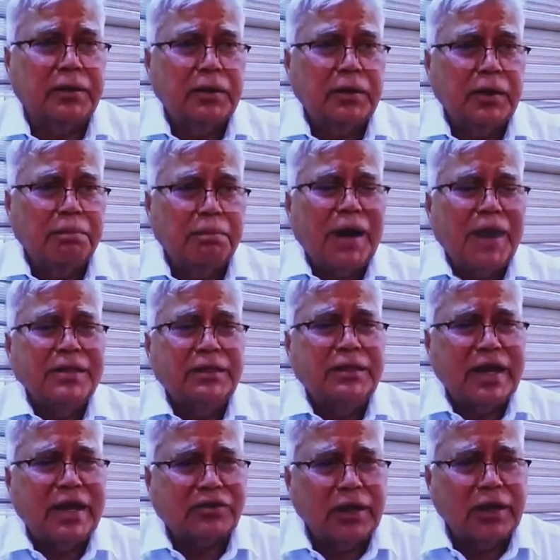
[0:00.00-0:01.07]
by the
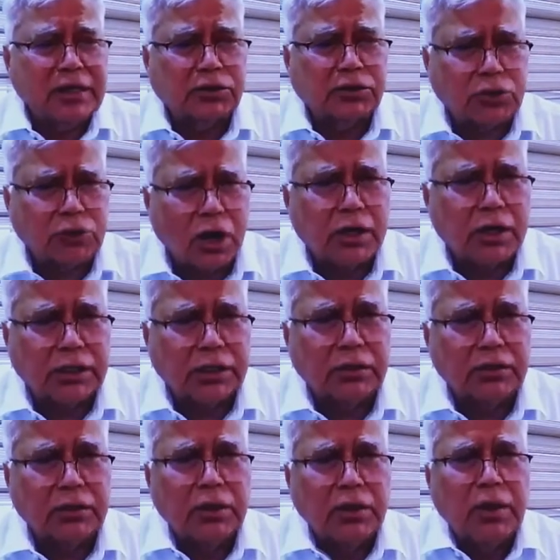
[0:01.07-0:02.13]
National Health Authority.
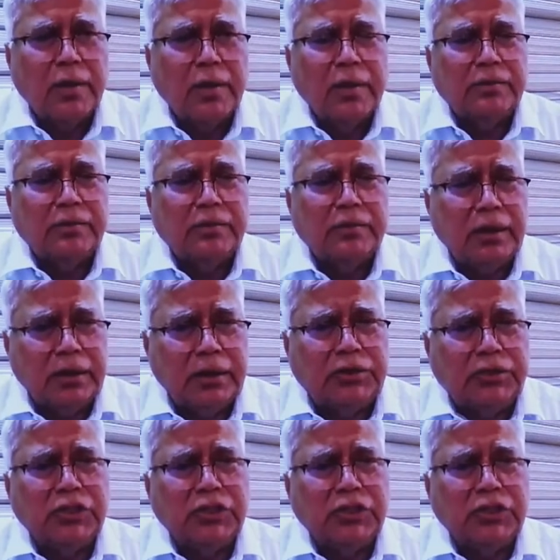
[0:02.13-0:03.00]
This